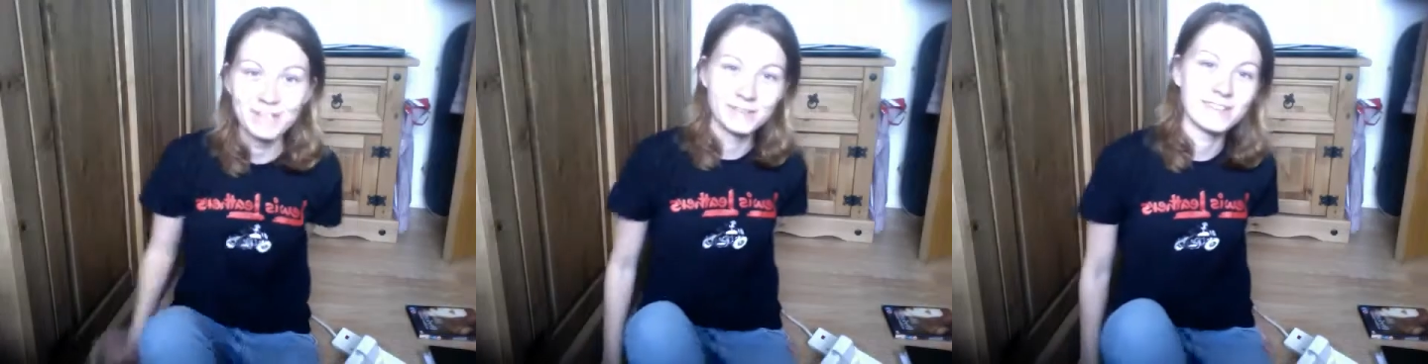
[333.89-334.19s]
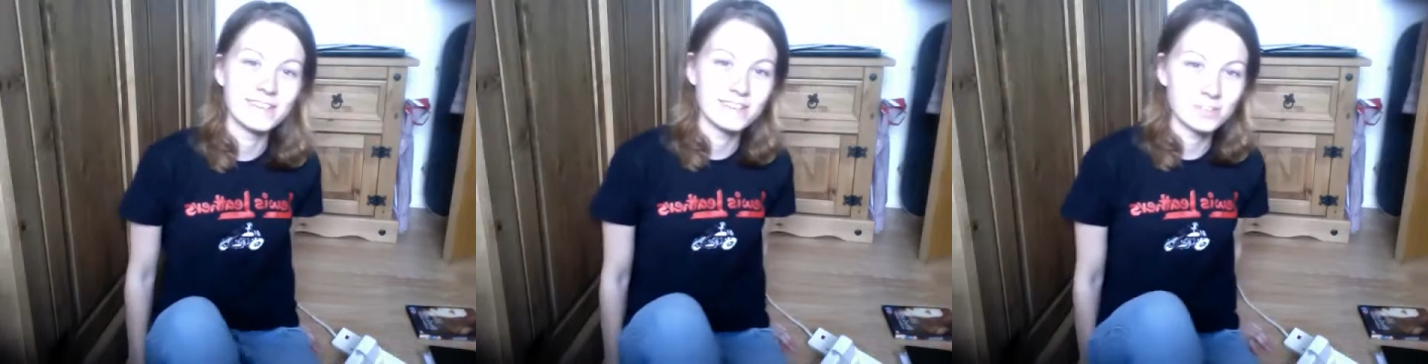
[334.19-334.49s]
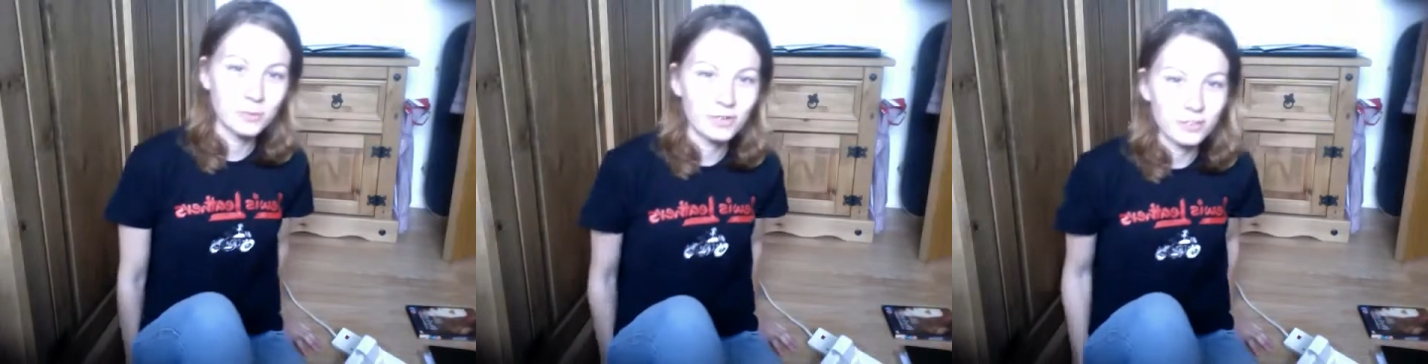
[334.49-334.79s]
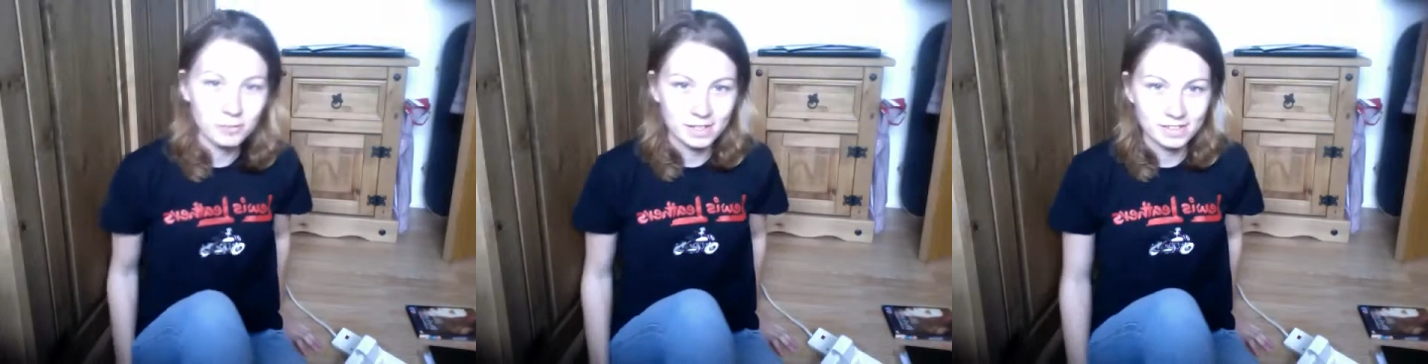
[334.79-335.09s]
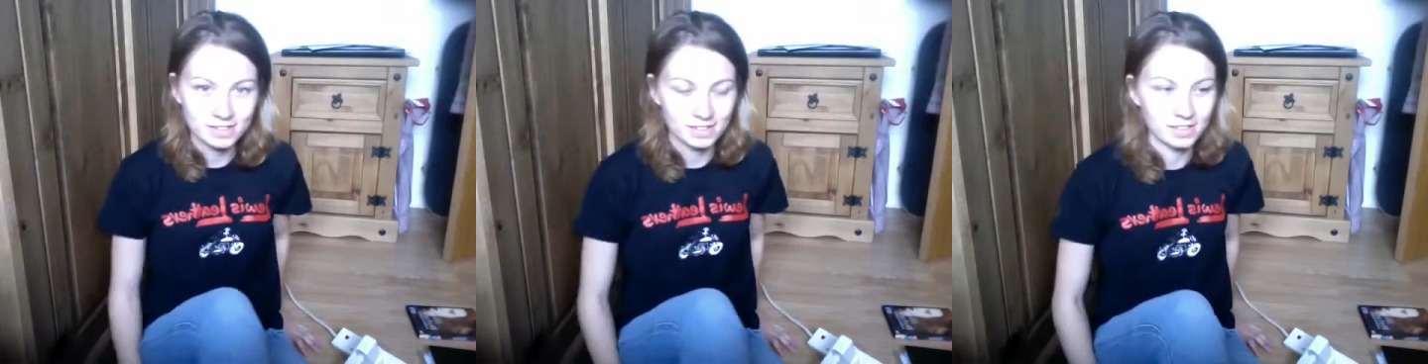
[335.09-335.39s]
but it's quite
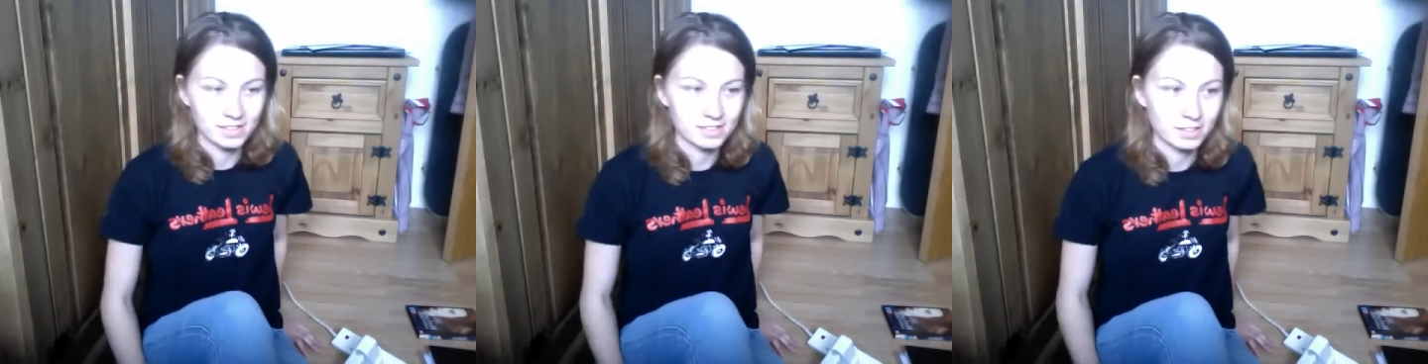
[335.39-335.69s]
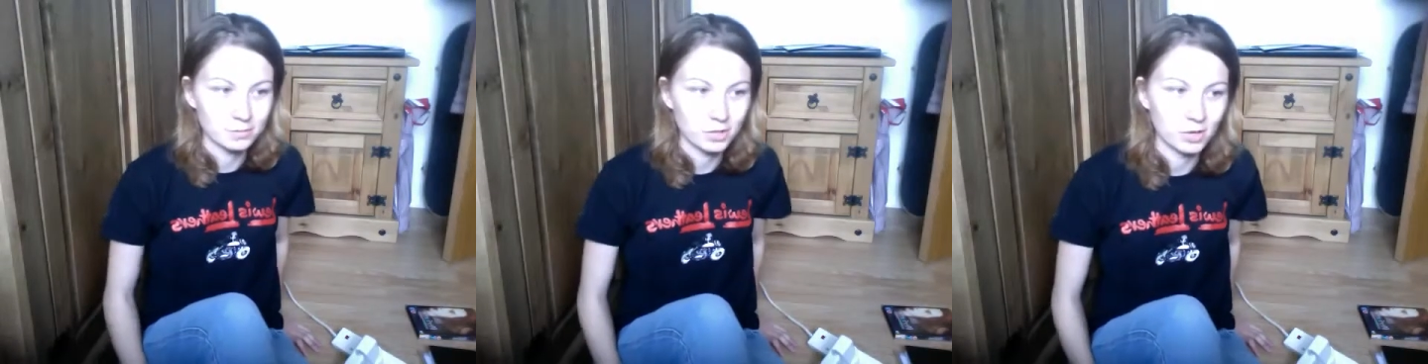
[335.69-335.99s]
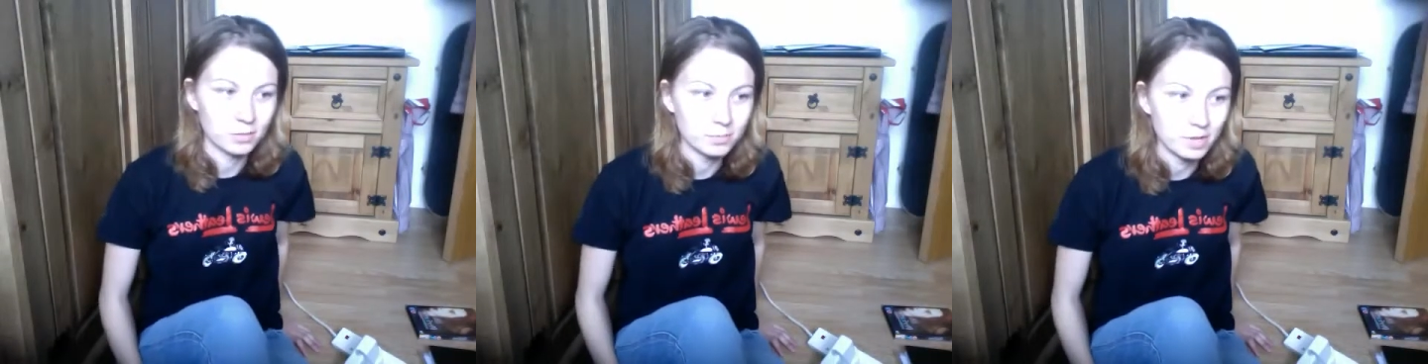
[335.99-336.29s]
romantic at the same time.